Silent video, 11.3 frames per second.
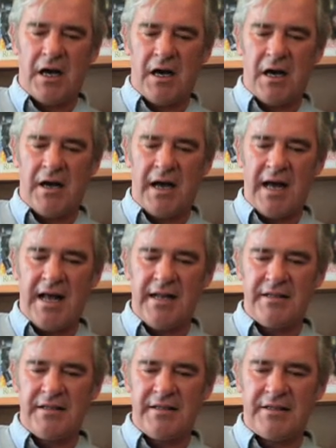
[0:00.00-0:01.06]

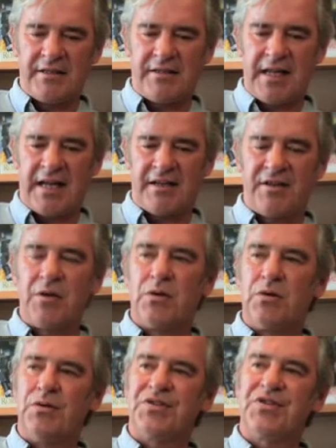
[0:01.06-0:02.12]
And that
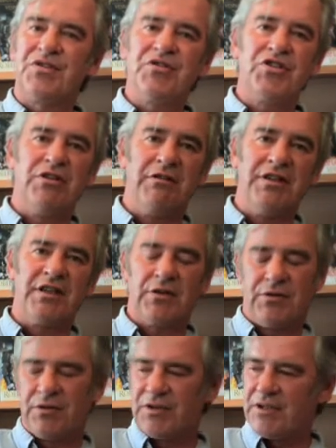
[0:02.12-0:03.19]
thaws during the
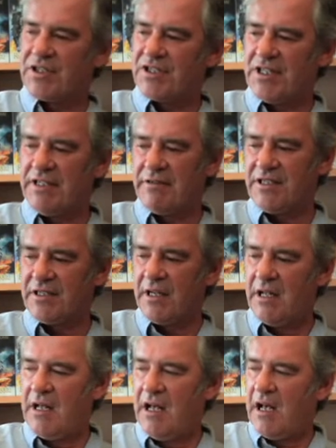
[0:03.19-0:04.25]
course of the series.
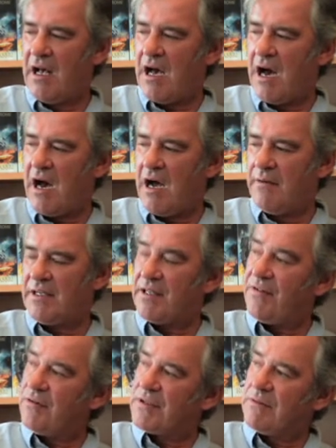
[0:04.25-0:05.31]

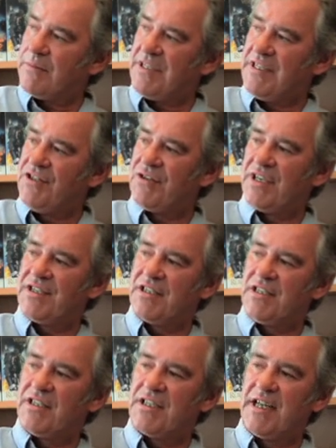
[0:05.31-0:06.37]
Because I thought it would be
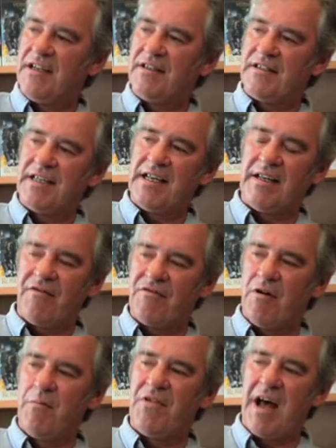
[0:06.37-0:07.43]
interesting to take it
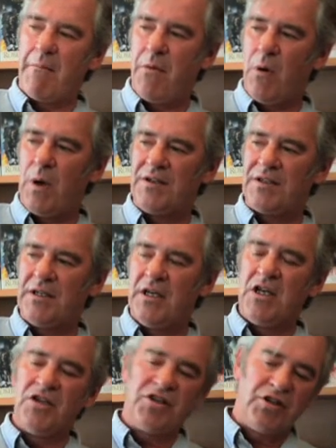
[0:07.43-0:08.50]
from that point
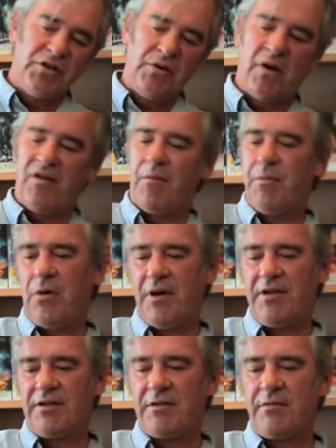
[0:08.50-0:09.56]
to the
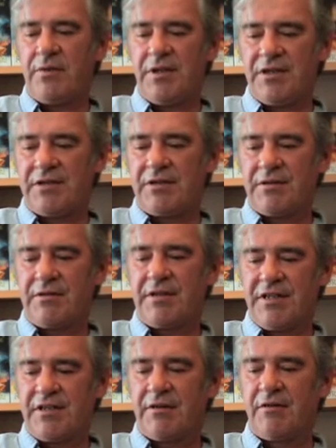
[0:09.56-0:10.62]
point, which
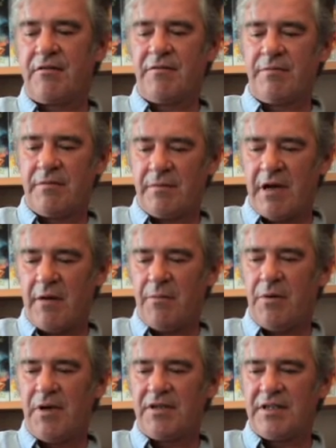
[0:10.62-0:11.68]
the historical
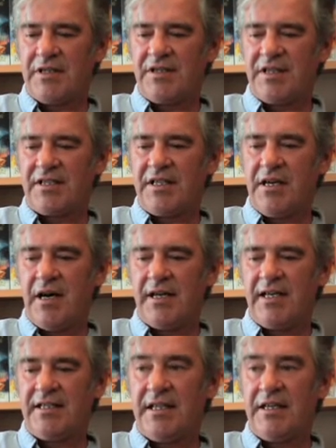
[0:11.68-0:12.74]
point in
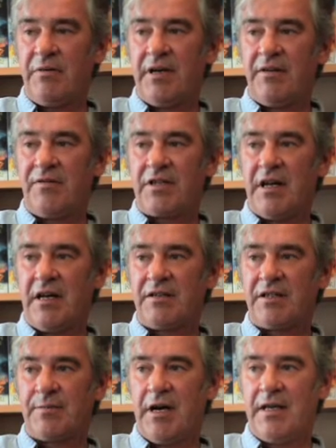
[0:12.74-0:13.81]
69 AD, where
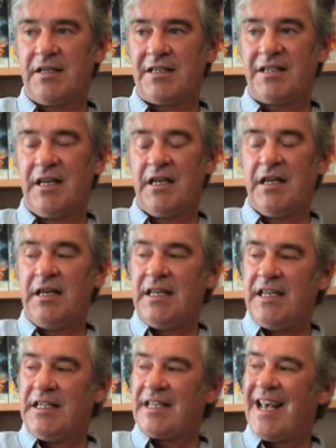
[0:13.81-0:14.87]
Sabinus
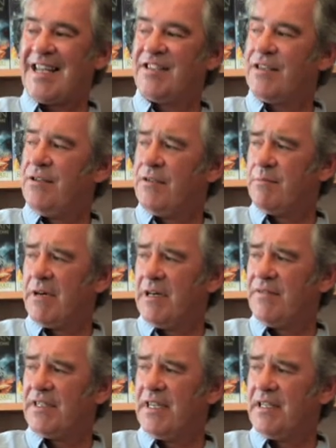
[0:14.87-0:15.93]
is executed
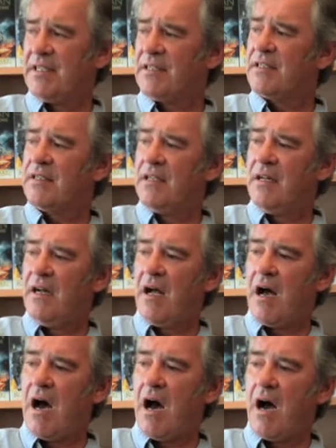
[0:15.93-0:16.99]
by Vitellius
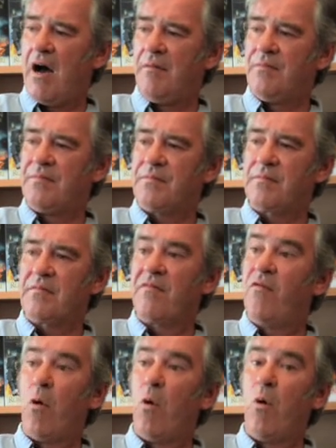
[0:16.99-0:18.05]

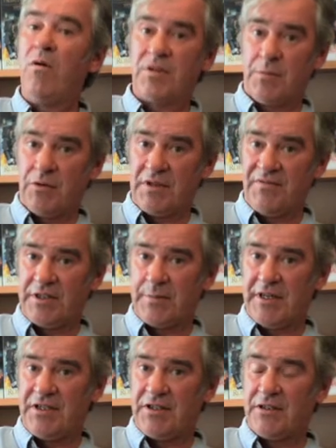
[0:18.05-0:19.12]
for supporting
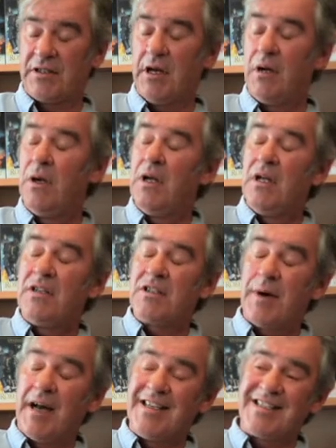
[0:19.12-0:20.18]
Vespasian. So
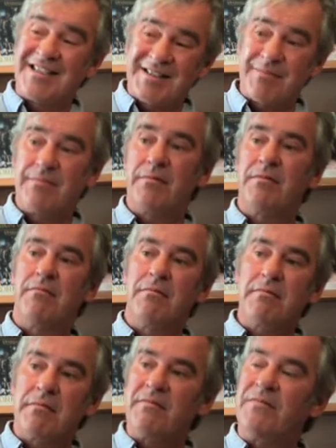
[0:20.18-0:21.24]
Sabinus
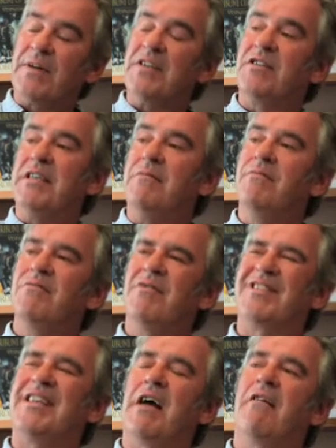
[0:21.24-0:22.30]
eventually
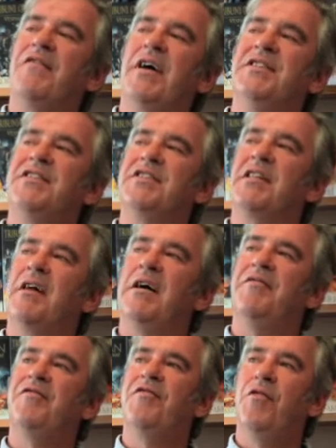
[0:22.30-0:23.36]
not sacrifices his
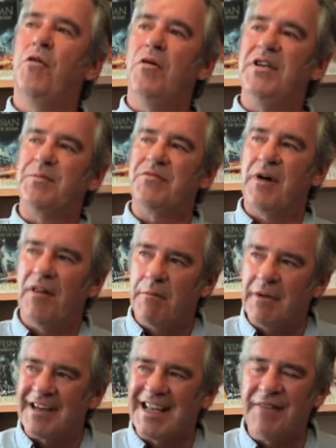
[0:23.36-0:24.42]
life for his
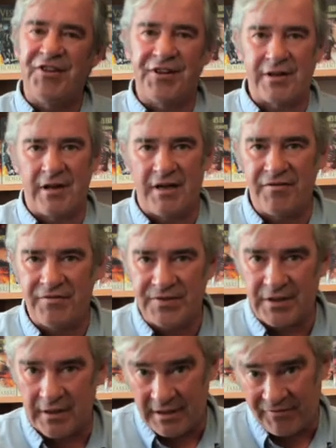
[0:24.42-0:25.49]
brother, but gives his life
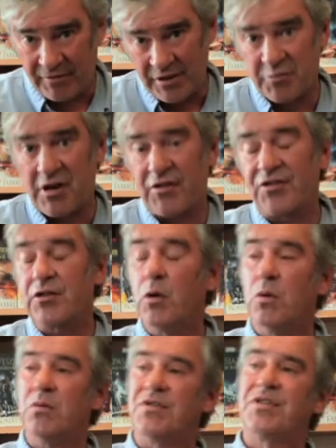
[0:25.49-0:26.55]
certainly for his brother's
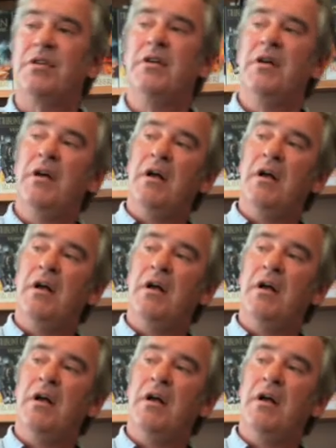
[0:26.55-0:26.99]
cause.